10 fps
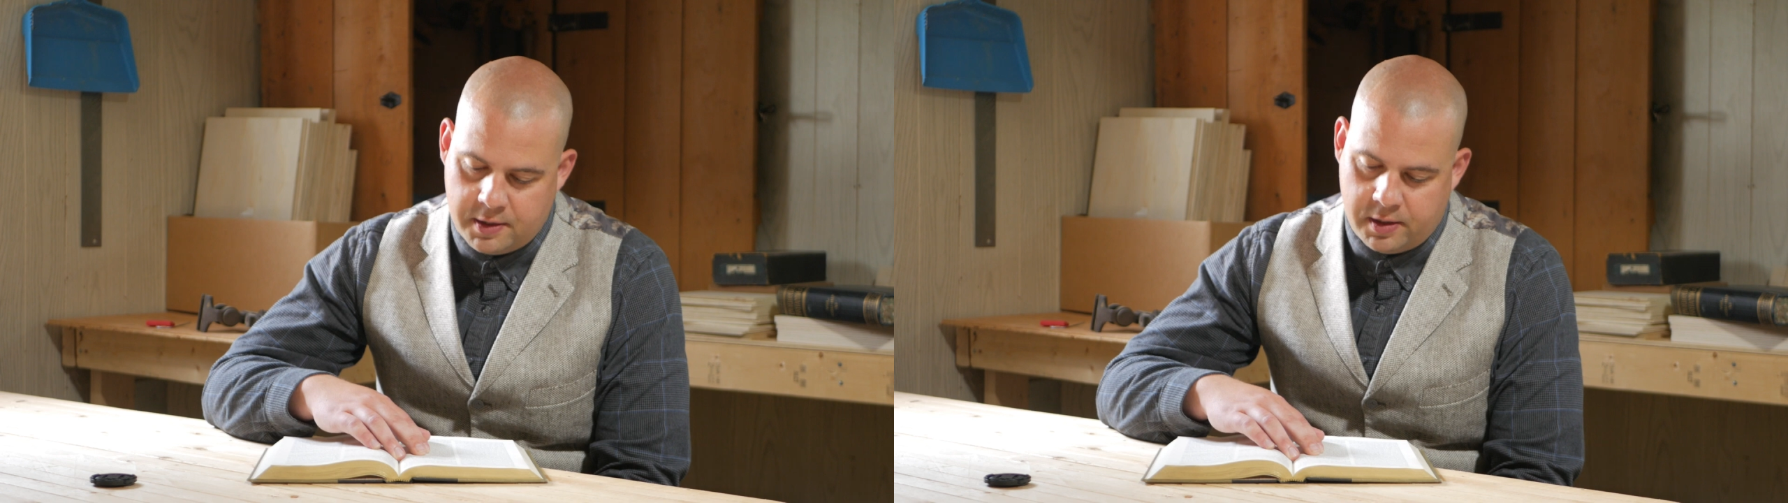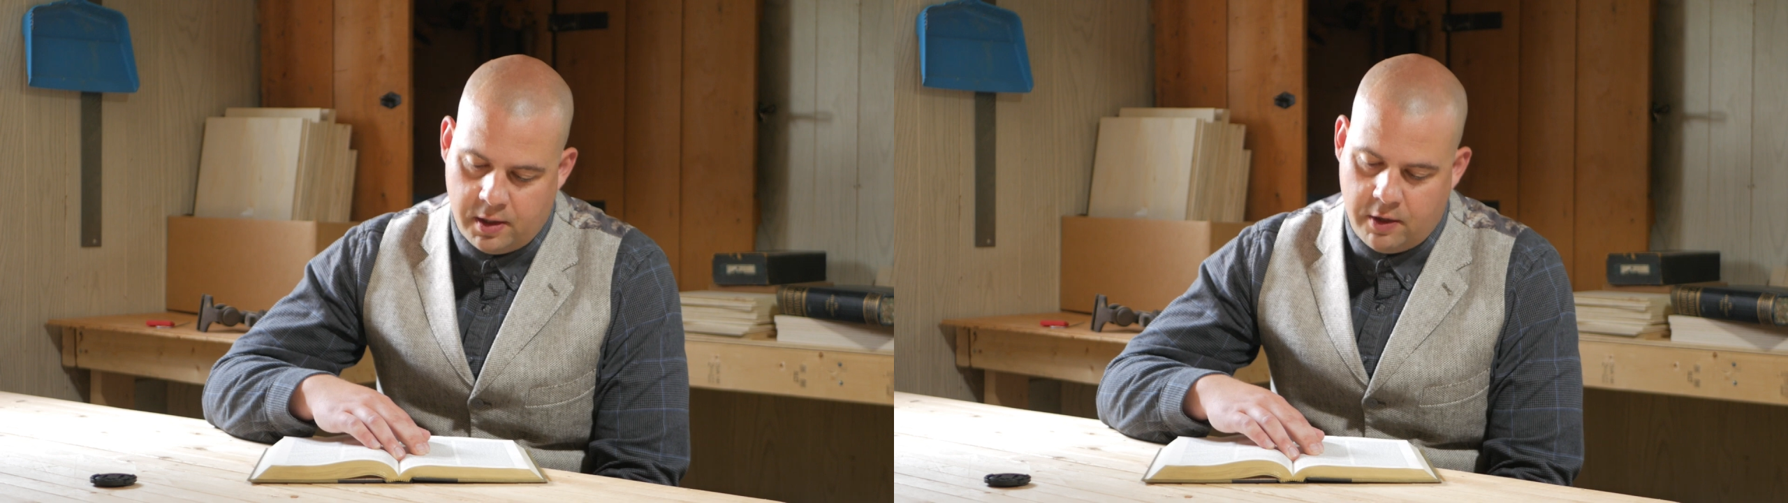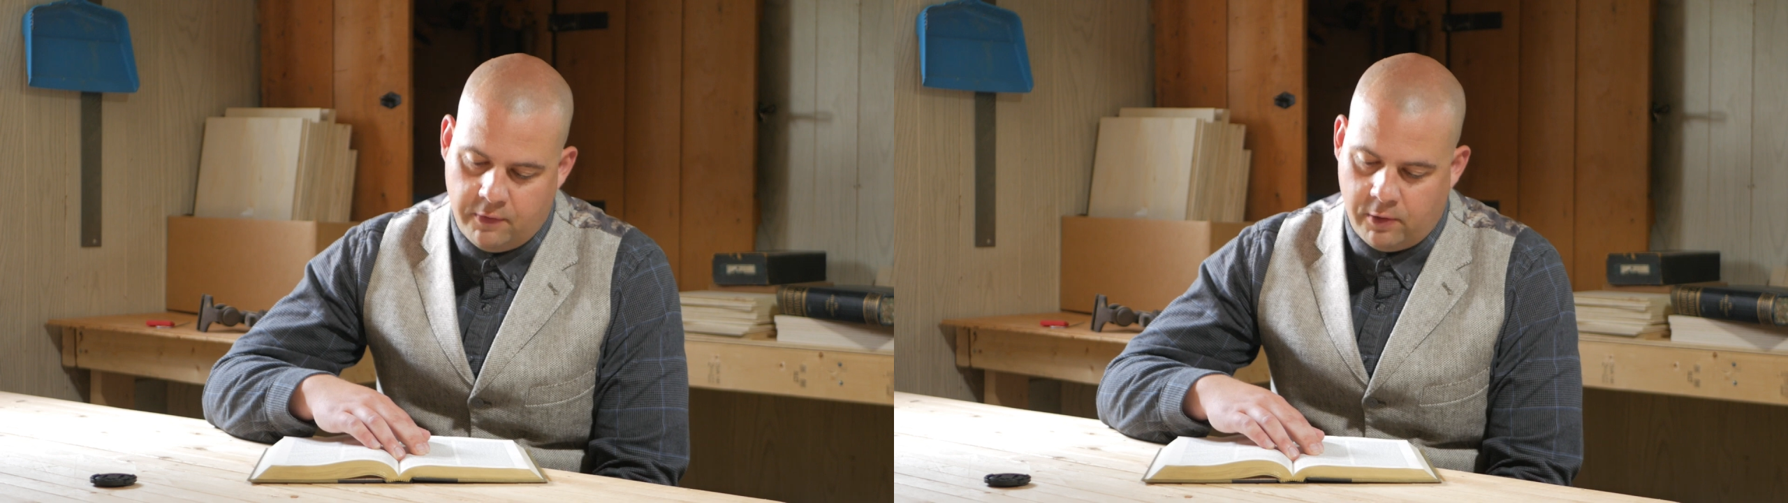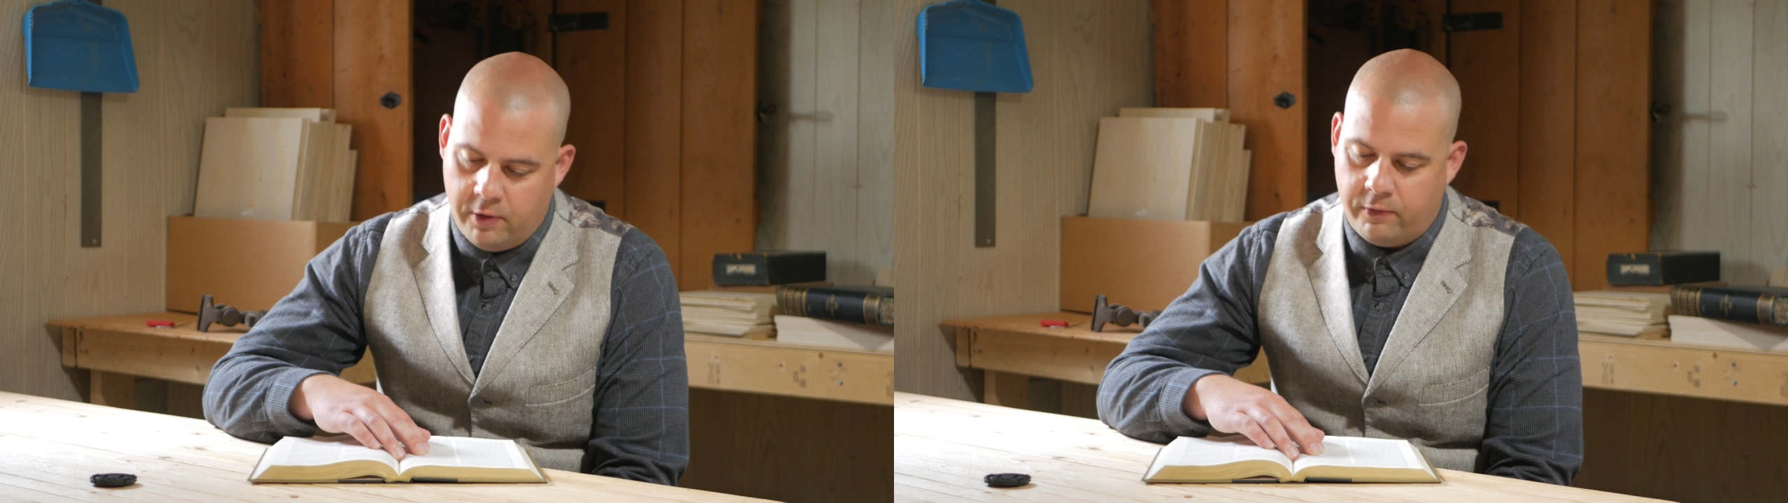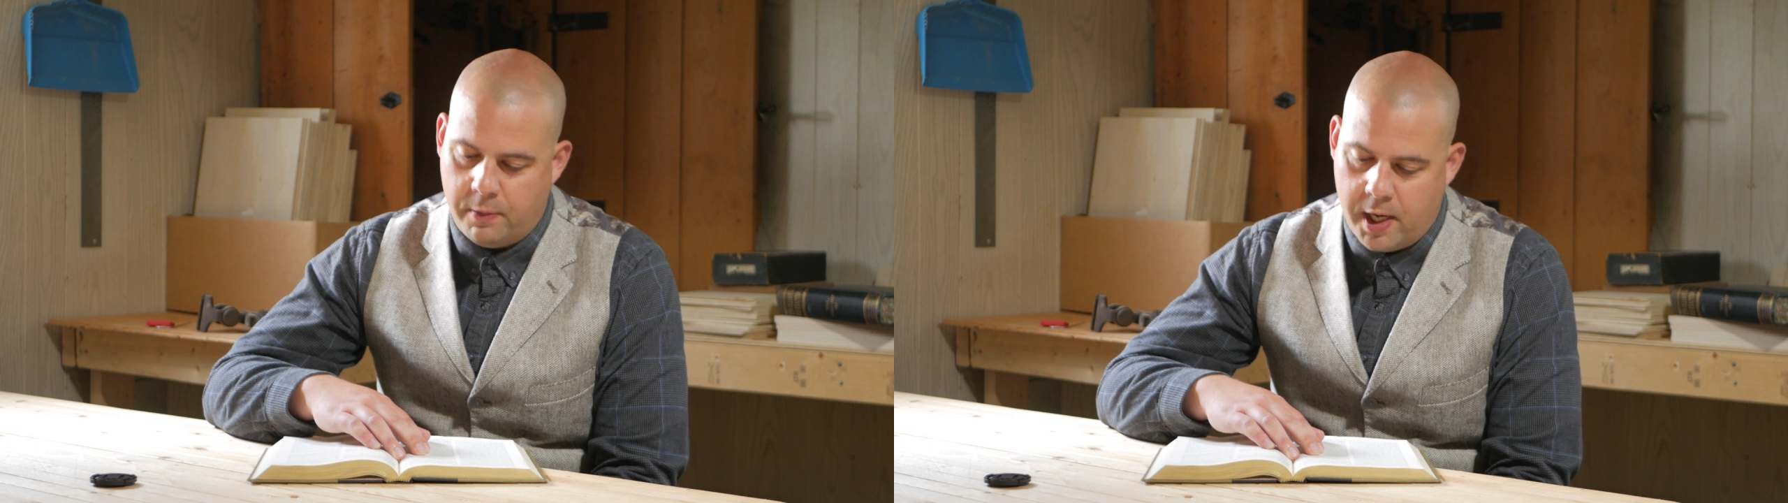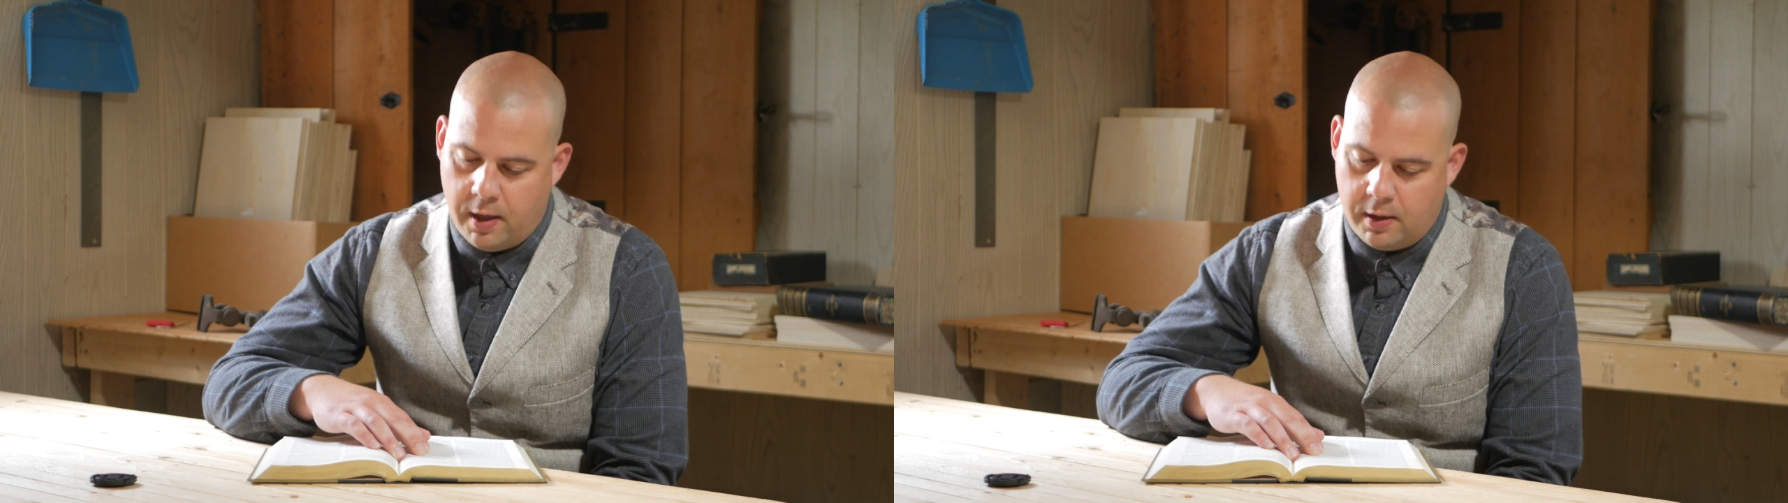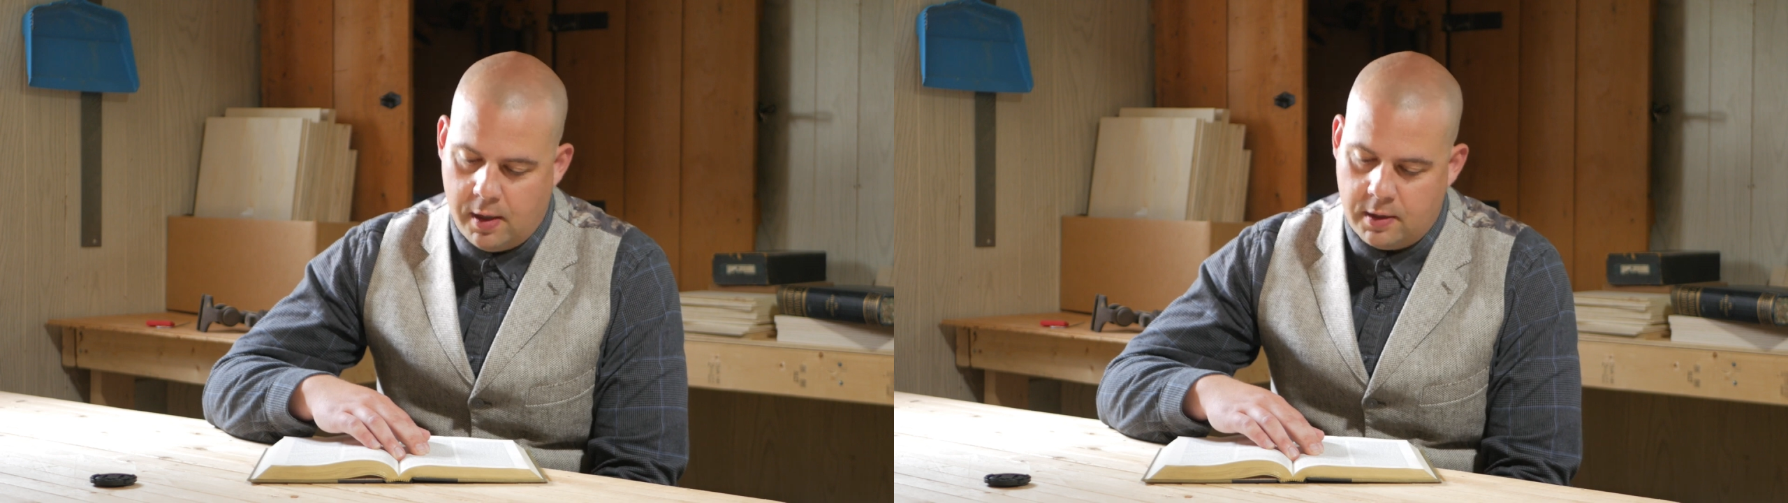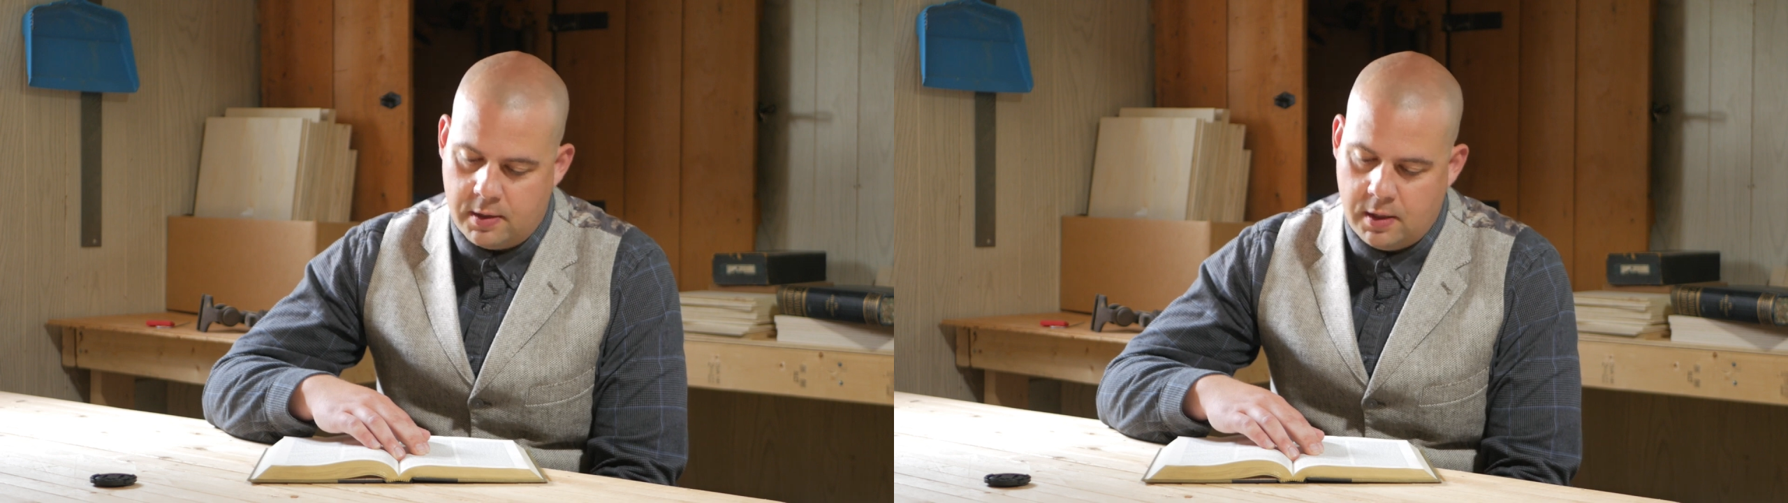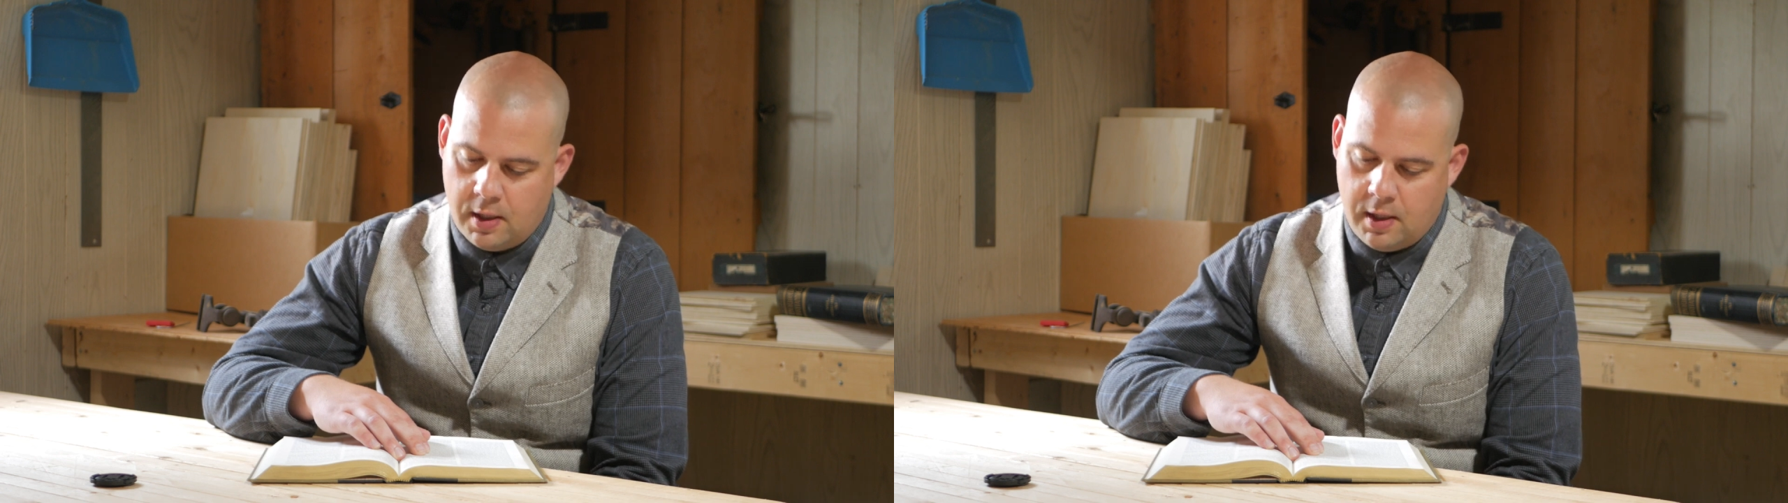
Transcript: city free from aliens,